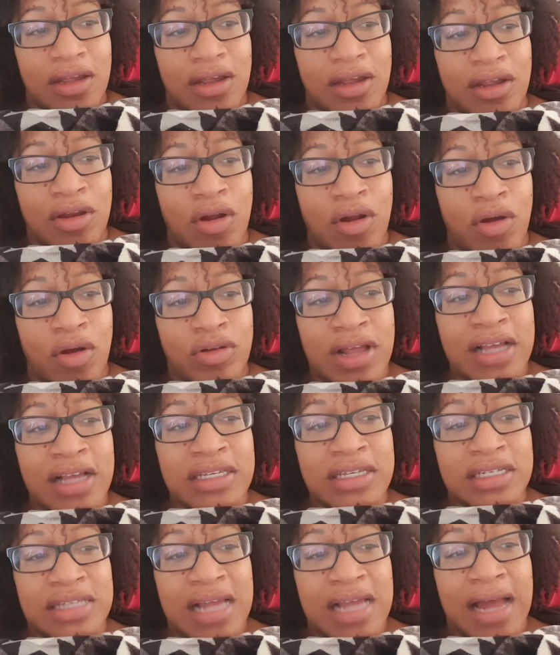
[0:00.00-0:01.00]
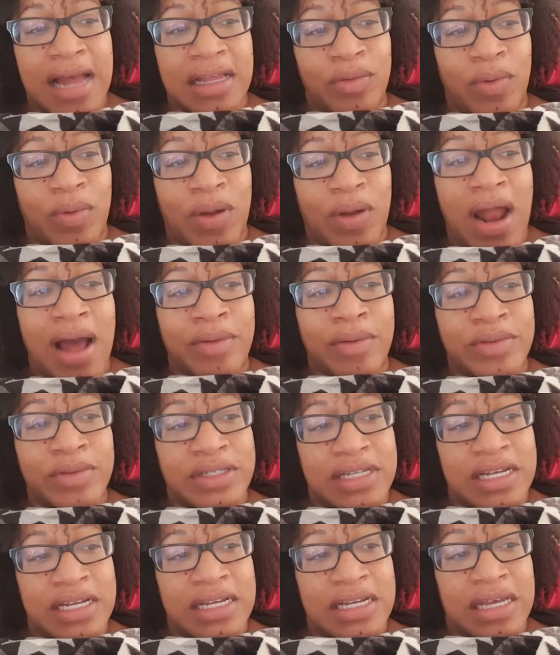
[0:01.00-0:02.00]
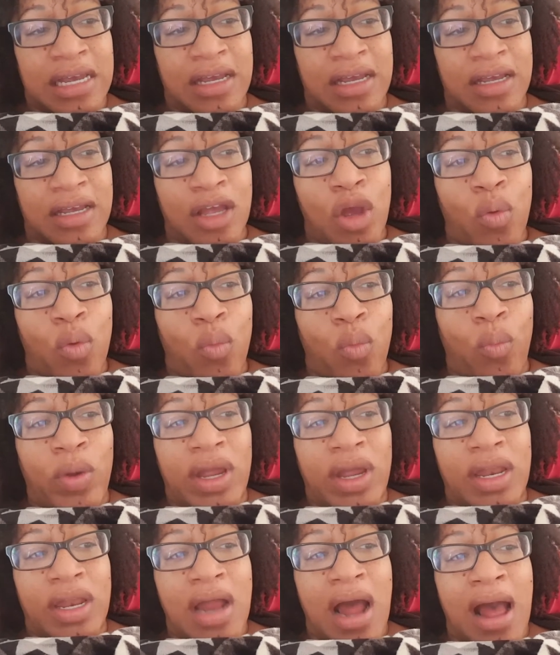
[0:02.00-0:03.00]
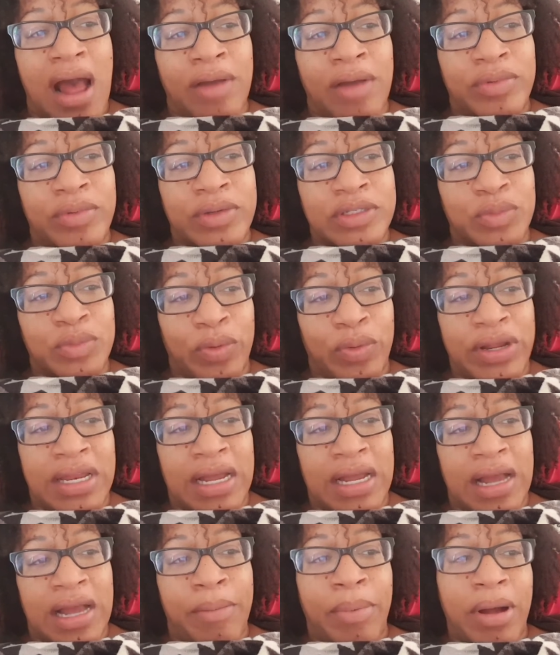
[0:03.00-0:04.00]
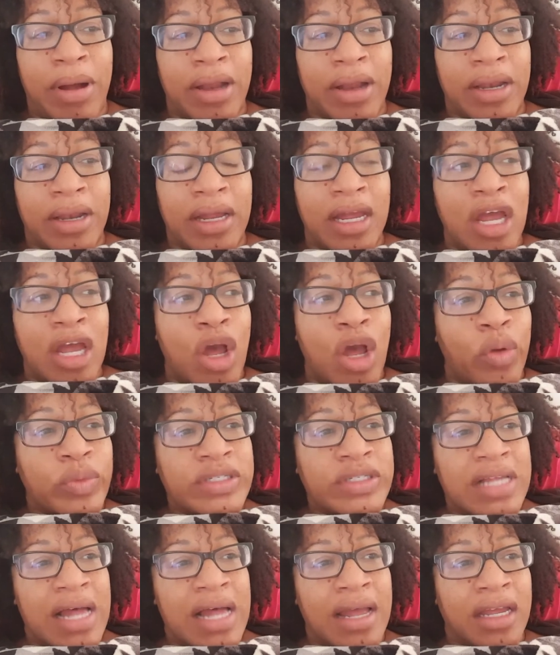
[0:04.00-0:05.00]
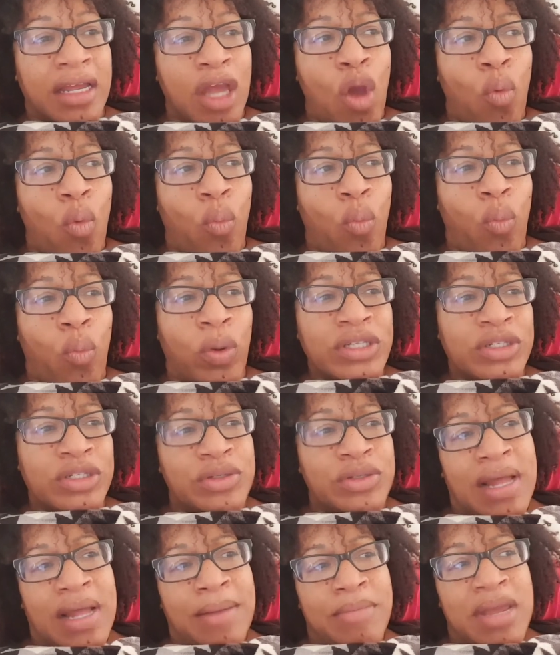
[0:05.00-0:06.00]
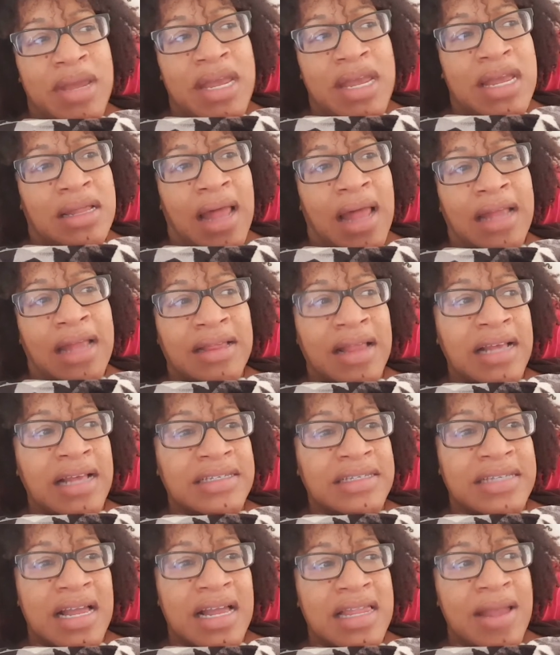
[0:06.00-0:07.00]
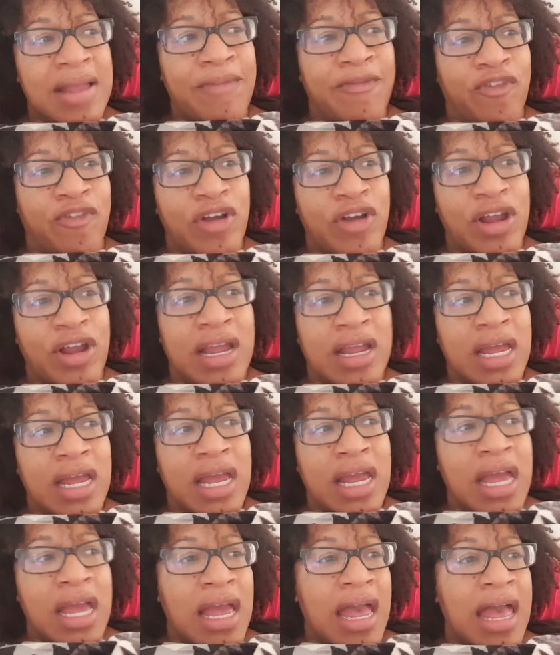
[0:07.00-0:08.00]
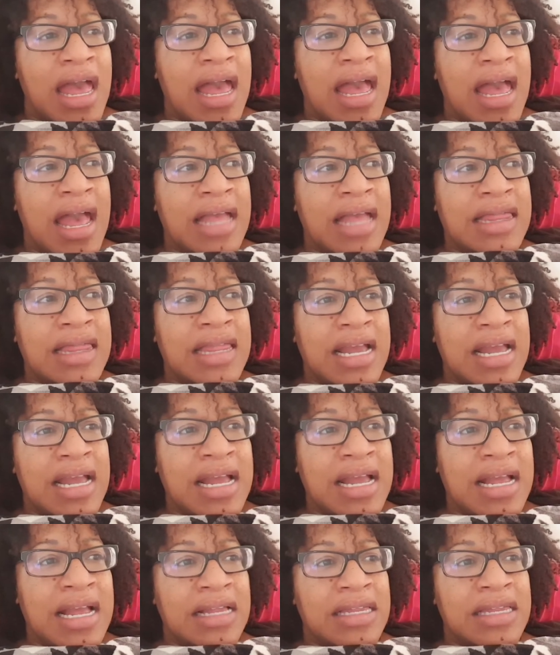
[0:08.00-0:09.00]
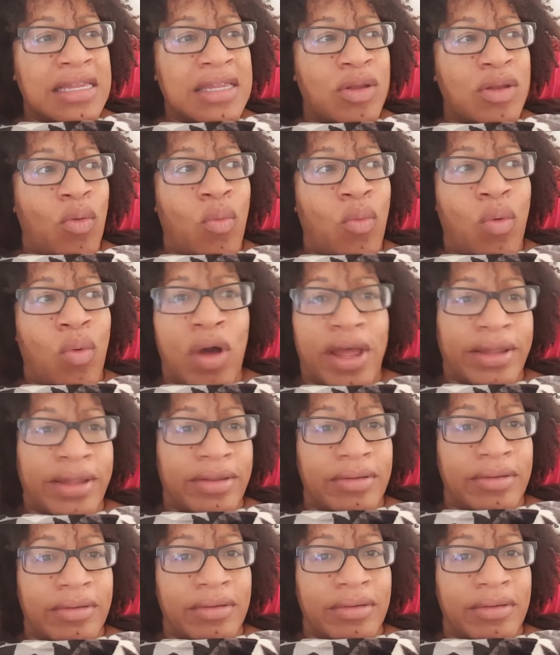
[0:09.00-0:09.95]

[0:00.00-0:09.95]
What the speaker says: that's exactly what I was thinking when I was reading up on it. Was like, what do they mean? Like, they set them free, and then what?